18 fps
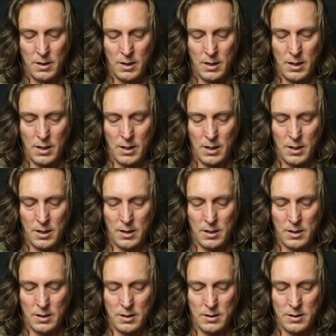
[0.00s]

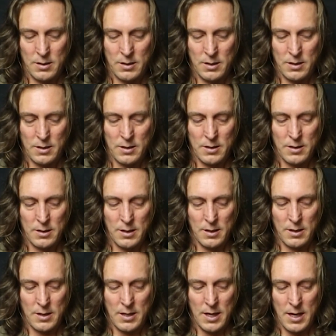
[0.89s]
And since
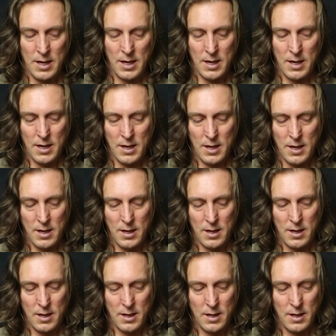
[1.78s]

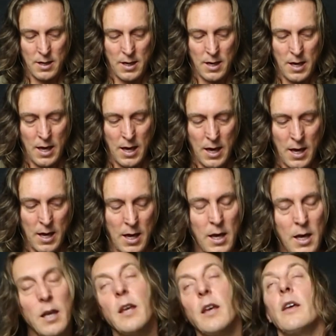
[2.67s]
the
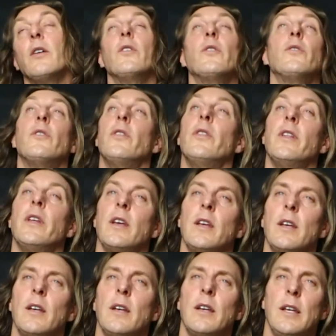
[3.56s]
A is
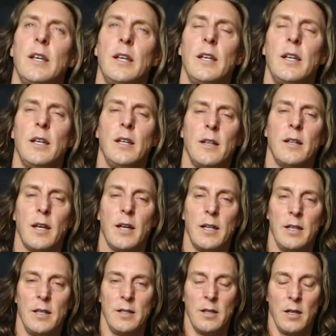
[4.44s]
the key that
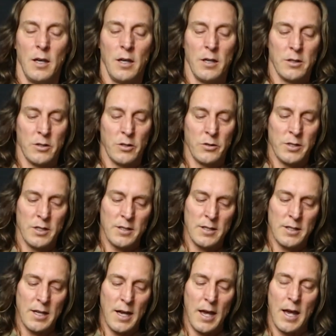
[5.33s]
E, so since
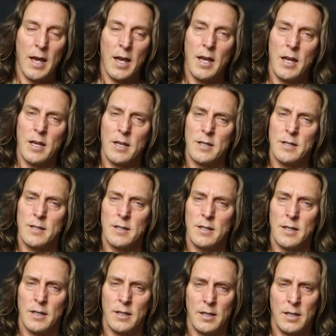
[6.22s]
the A is
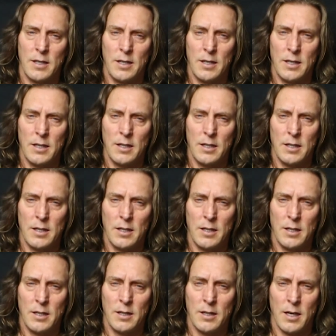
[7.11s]
the
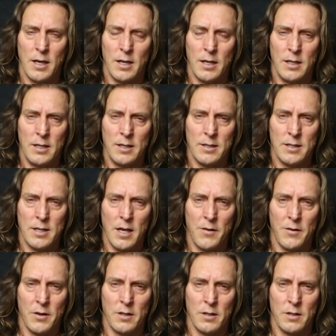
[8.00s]
key that
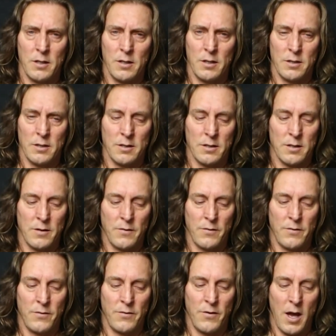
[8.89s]
E7 is the
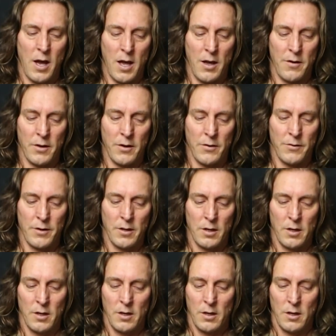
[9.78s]
5 of,
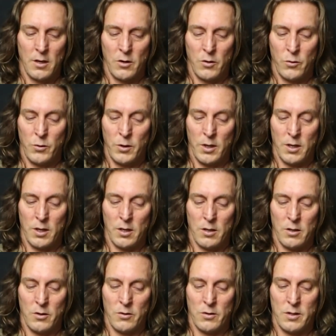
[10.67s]
we could
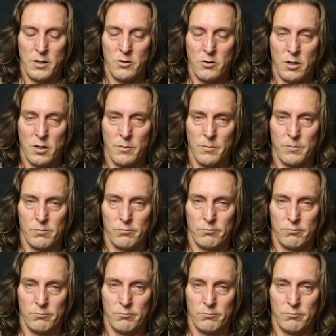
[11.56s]
do C sharp.